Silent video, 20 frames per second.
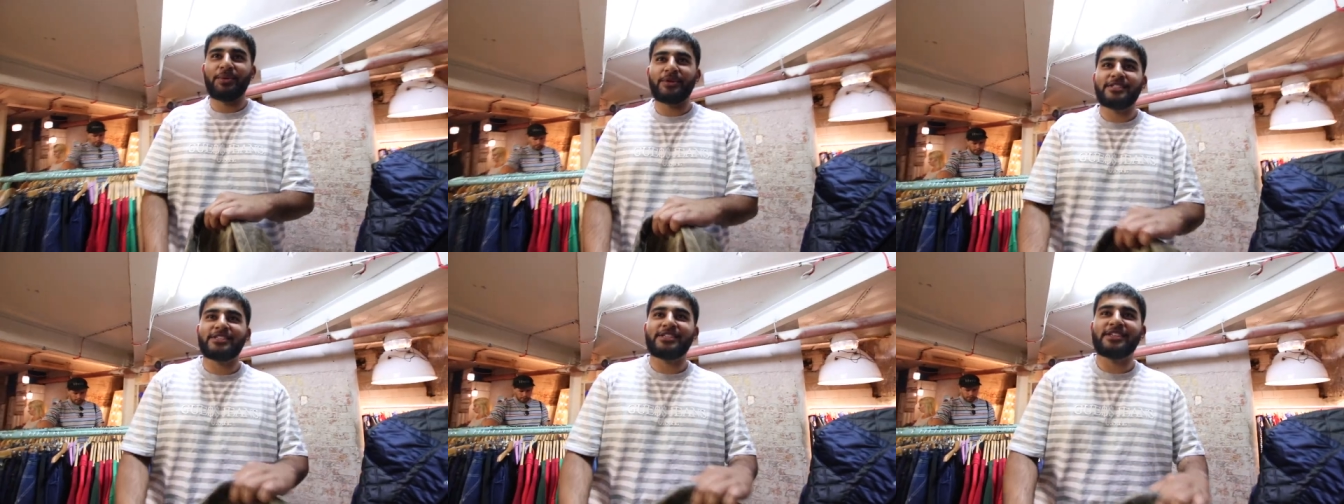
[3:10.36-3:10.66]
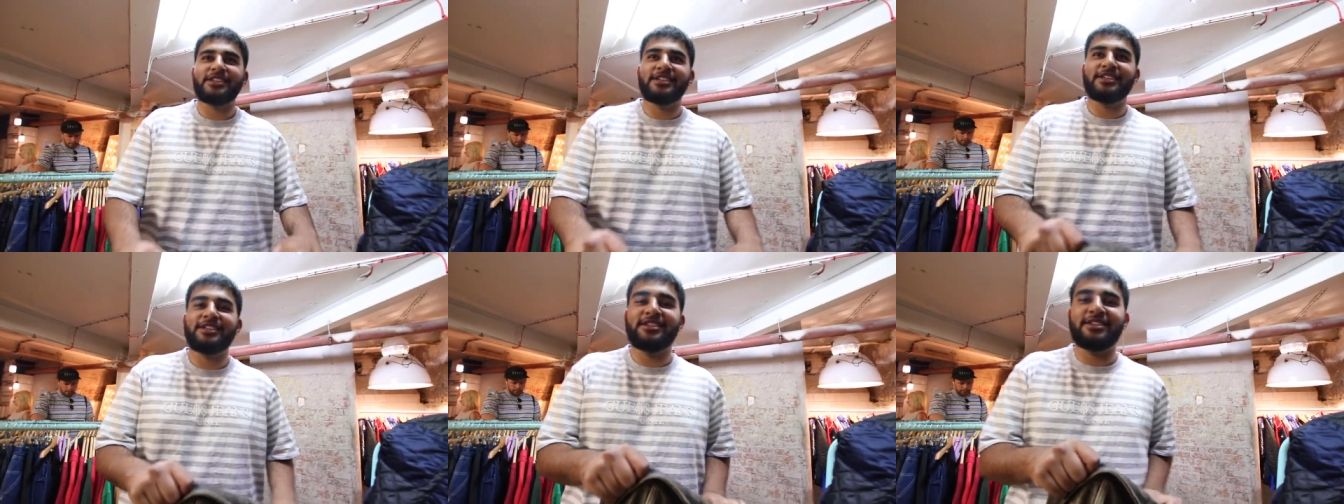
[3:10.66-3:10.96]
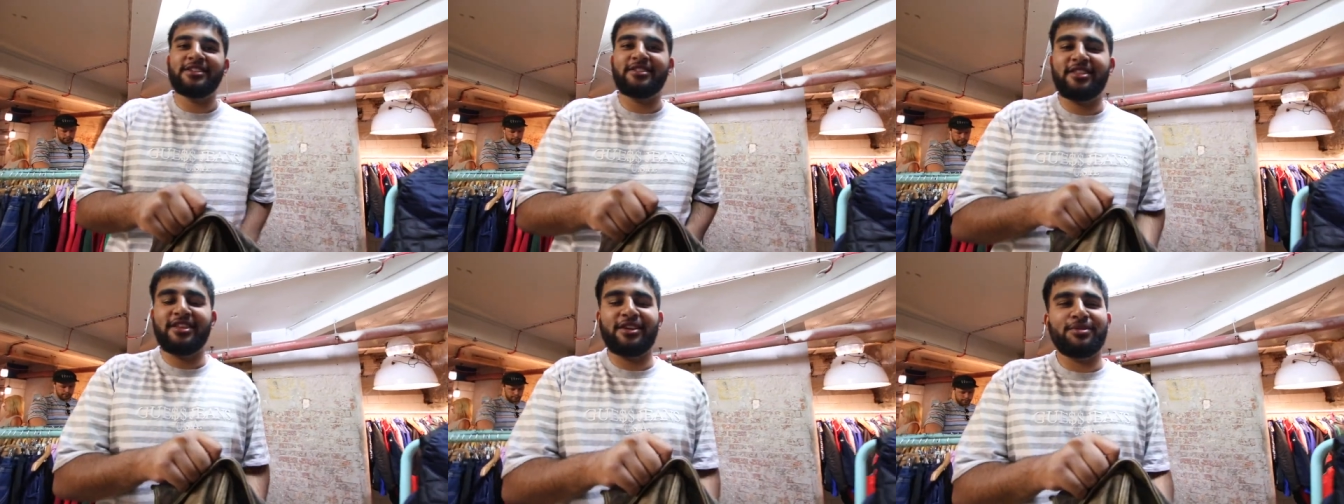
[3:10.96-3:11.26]
Went
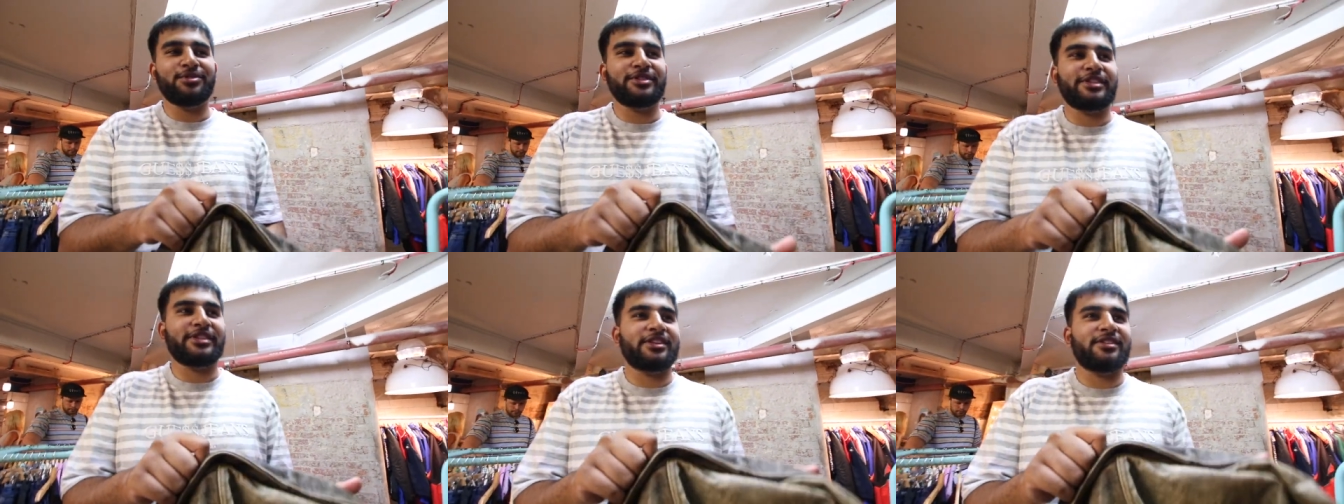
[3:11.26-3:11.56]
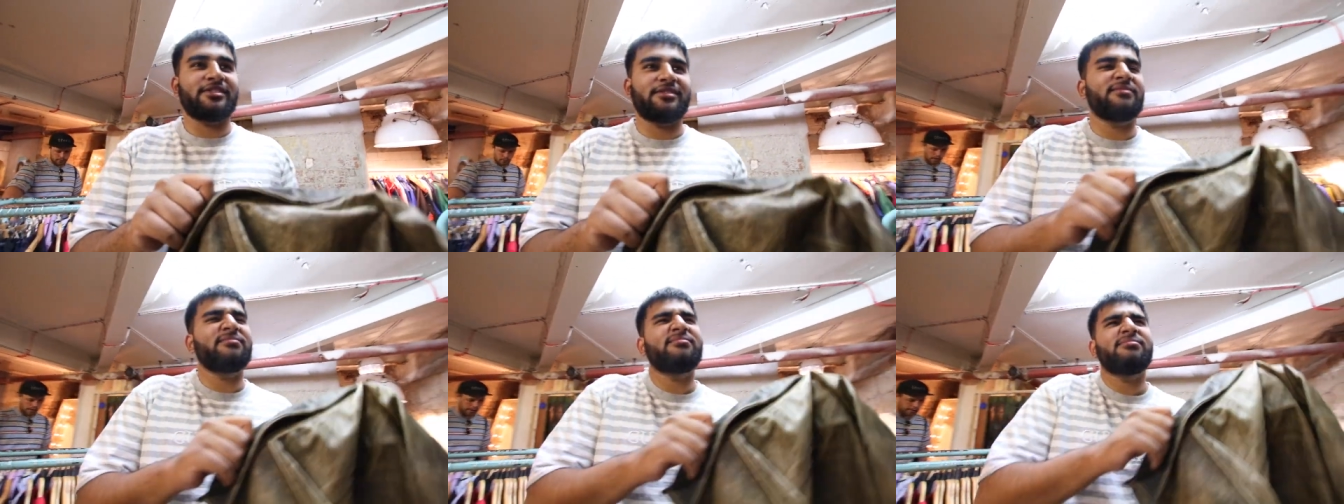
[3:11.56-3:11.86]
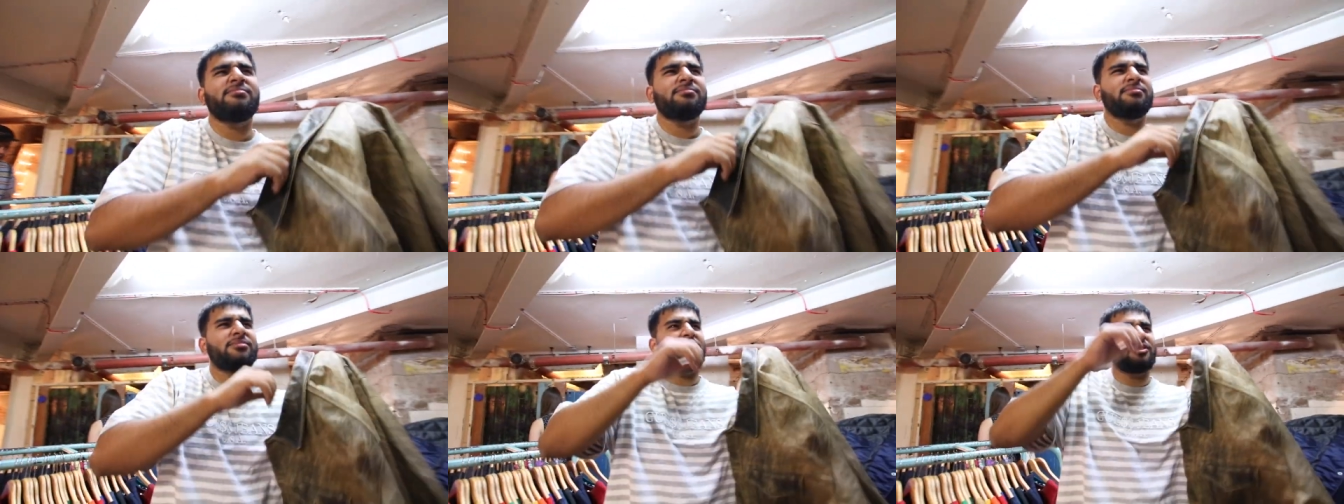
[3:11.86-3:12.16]
to, I think it was
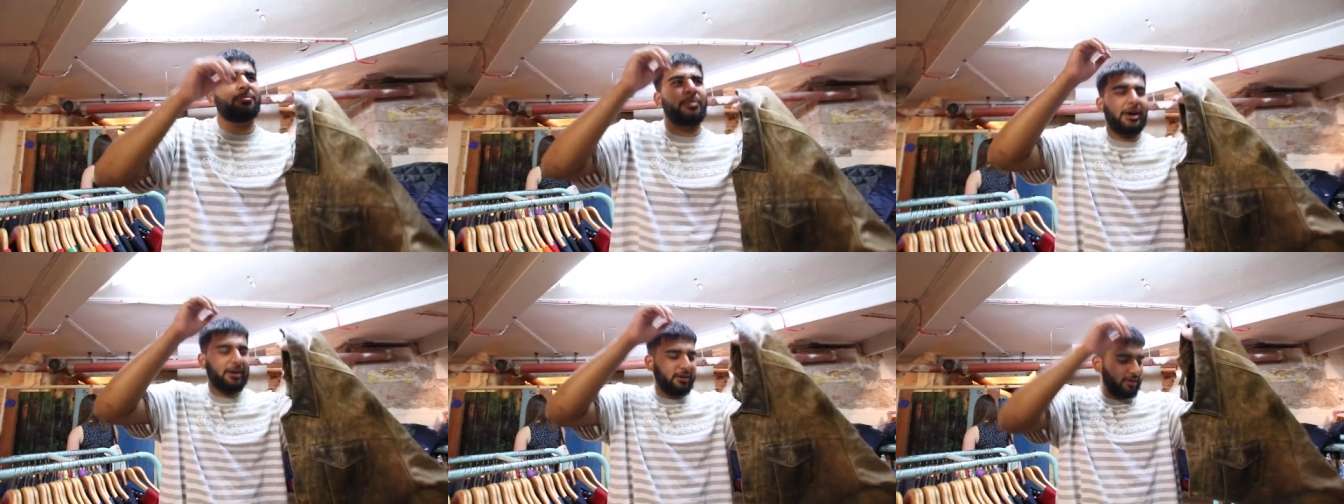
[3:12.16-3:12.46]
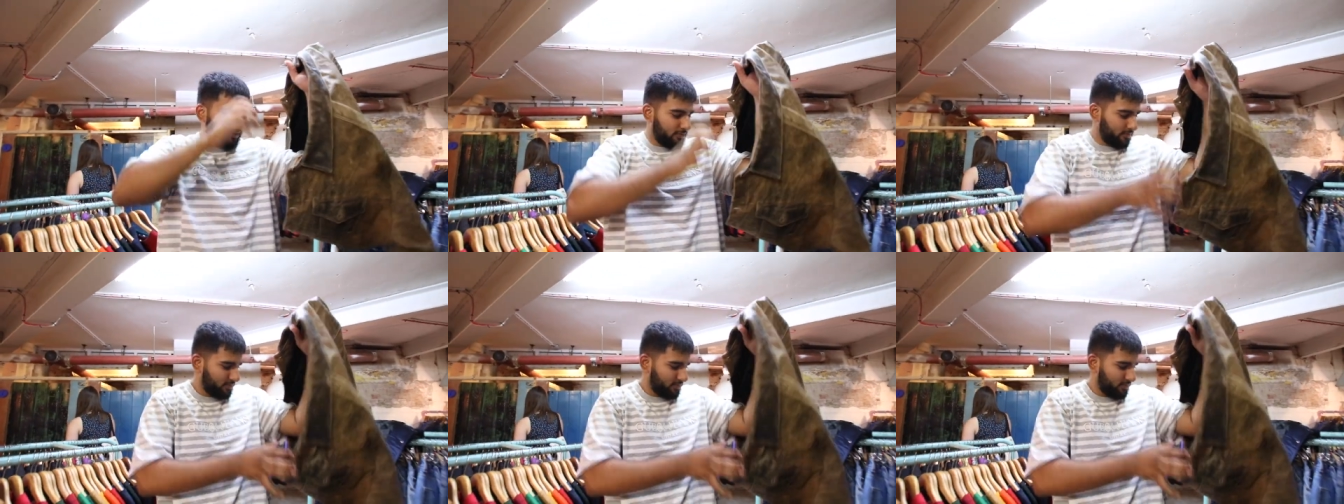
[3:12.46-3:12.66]
the bank.